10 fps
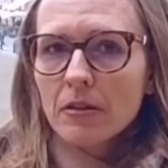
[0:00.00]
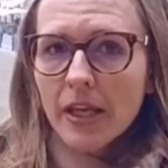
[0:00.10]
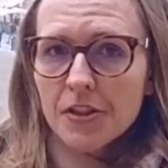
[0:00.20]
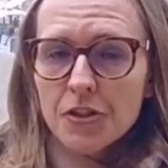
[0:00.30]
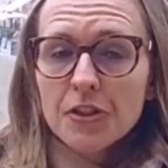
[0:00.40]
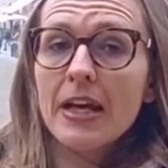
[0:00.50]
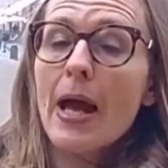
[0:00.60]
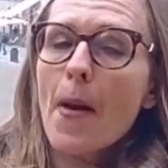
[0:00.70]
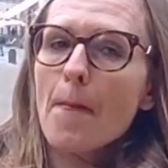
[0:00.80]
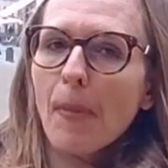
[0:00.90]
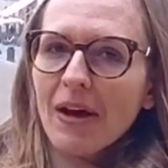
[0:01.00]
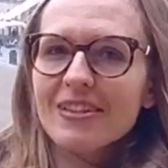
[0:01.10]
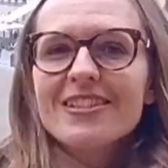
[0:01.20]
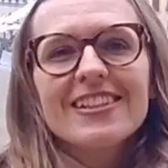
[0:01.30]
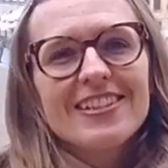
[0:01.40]
collection,
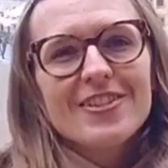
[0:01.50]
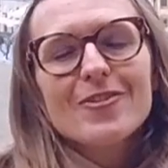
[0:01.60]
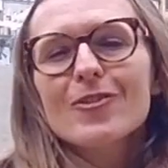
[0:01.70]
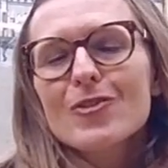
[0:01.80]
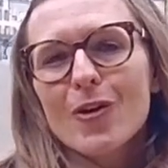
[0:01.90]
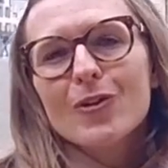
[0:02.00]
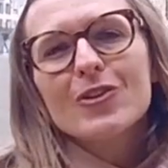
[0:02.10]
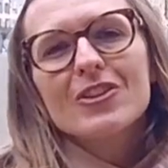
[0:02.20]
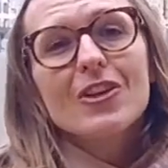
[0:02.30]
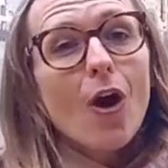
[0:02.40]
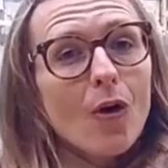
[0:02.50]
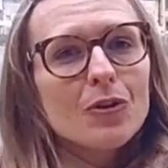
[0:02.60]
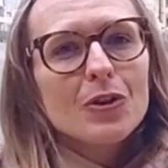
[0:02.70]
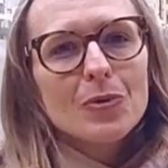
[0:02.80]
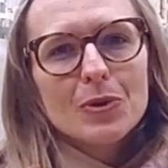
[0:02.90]
but it's not the
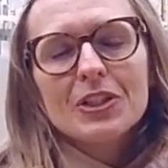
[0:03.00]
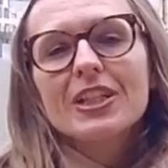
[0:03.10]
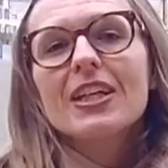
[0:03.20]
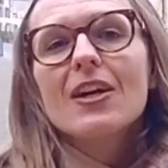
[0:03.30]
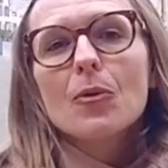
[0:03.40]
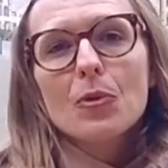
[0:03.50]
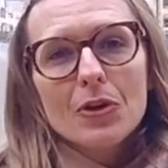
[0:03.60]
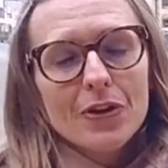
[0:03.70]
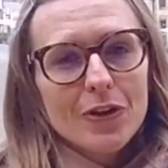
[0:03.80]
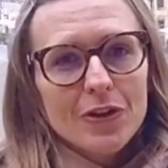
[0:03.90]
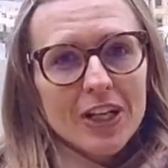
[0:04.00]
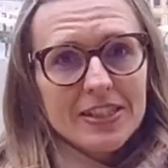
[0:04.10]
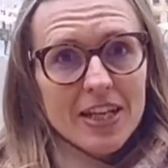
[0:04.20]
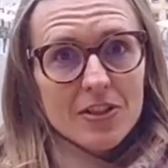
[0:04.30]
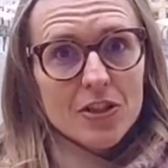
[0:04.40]
only work worth your
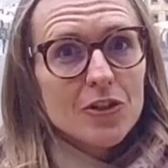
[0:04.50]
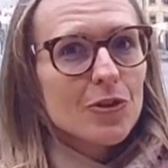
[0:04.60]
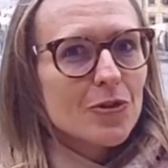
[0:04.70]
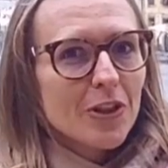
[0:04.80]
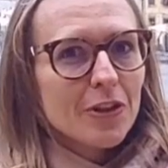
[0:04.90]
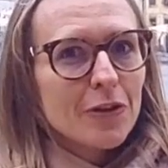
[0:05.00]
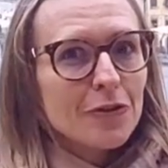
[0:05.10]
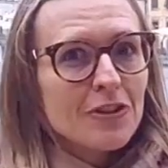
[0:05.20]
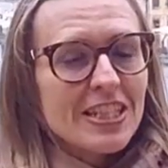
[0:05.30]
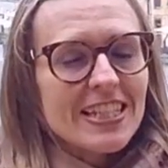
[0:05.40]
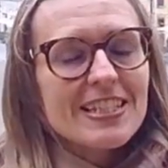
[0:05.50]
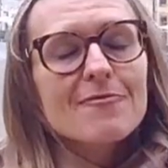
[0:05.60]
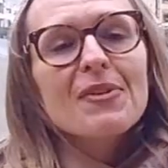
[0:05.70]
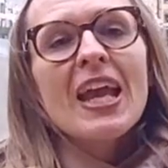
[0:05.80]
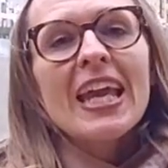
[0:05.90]
attention during your visit.
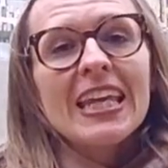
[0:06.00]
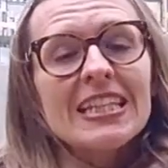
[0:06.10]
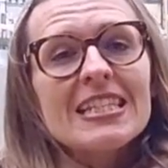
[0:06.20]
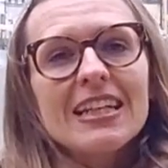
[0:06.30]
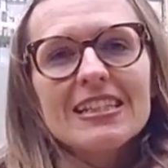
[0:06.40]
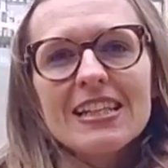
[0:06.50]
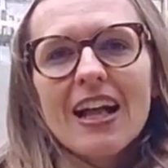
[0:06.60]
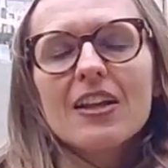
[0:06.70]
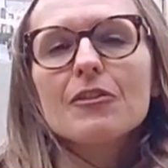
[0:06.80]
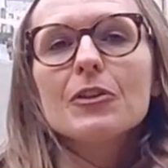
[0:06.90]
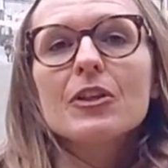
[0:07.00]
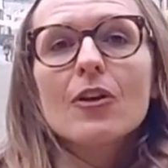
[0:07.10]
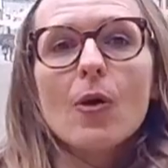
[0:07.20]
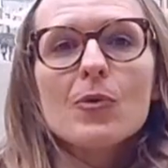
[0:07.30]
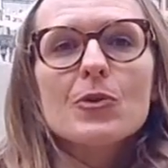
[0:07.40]
Inside the gallery, you can
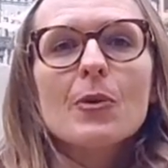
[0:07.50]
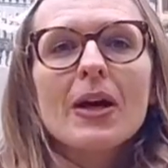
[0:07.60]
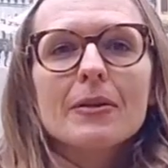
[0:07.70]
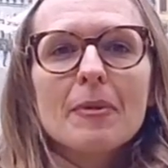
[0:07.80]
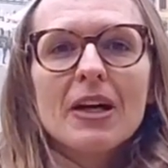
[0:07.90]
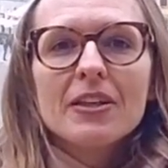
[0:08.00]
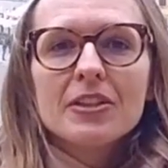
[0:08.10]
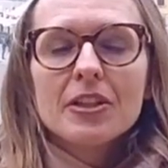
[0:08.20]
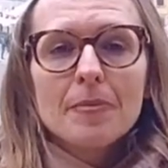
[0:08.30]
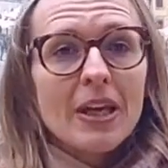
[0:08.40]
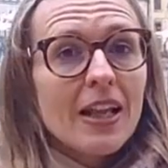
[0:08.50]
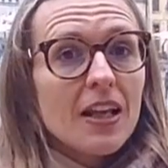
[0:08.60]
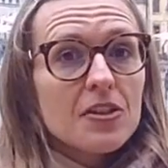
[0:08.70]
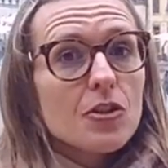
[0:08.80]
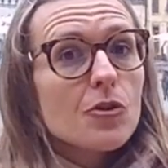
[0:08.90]
also admire
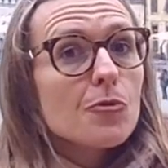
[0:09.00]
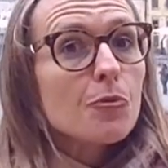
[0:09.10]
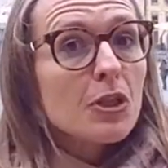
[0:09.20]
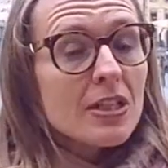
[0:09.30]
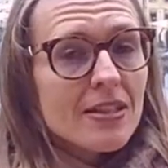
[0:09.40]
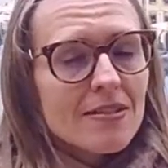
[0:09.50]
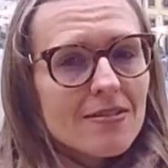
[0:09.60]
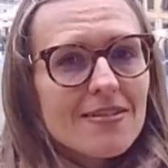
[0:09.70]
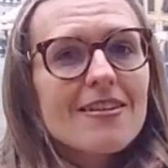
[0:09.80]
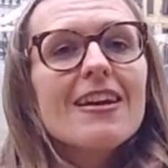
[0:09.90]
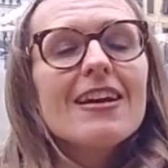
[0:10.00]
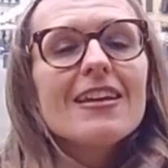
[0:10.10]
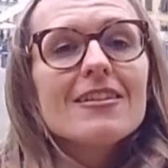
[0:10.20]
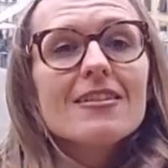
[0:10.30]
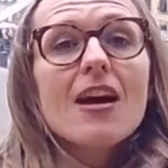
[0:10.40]
Michelangelo's presence,
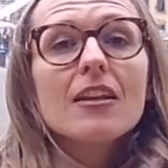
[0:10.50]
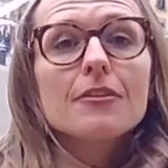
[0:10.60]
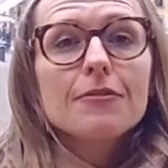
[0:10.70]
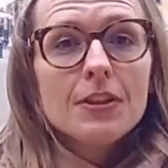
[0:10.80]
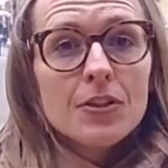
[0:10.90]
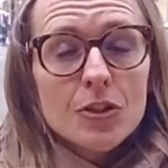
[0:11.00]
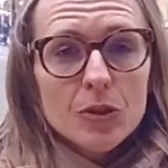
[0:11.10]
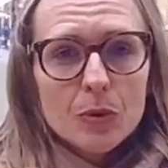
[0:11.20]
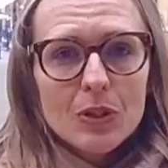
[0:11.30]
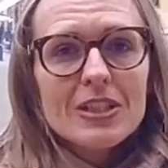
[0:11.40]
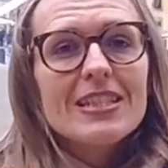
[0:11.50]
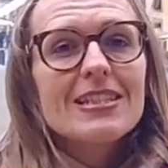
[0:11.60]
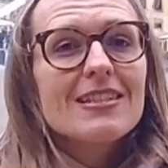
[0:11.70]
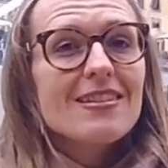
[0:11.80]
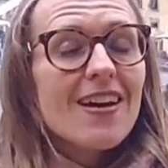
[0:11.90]
his unfinished works
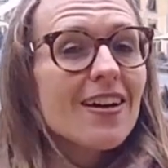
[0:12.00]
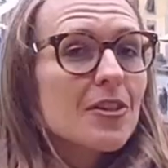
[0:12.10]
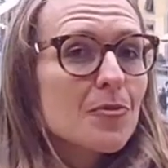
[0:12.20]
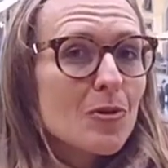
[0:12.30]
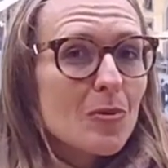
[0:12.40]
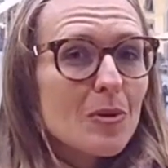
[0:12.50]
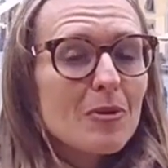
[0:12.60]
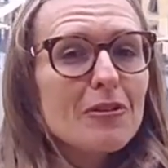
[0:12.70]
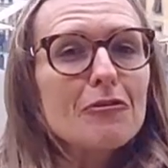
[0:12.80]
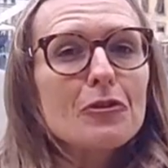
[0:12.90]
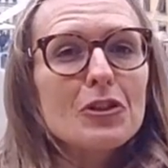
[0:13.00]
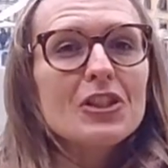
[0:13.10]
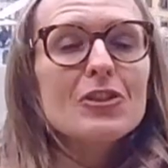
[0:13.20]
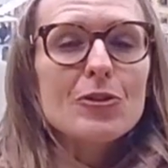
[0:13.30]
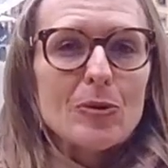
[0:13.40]
designed probably for
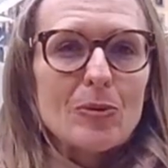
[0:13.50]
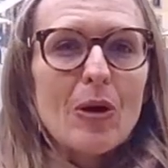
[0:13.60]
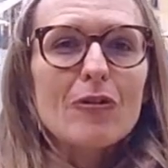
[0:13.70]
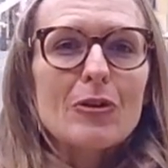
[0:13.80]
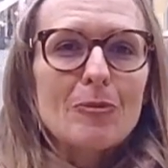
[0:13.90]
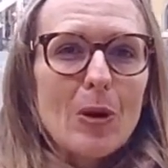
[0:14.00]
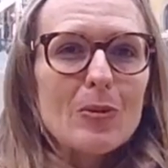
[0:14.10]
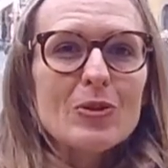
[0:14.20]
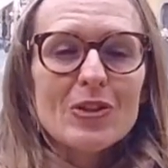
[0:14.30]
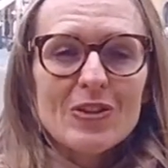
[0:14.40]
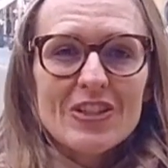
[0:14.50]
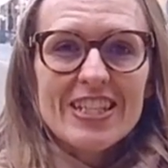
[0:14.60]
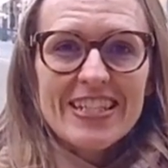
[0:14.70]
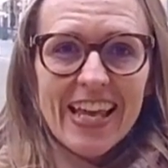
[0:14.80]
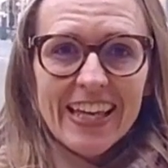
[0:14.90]
the tomb of the Pope Julius
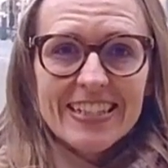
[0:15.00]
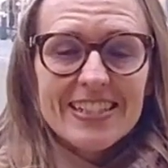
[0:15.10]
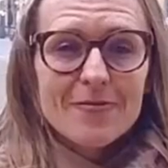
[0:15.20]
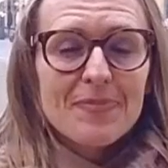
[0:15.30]
II.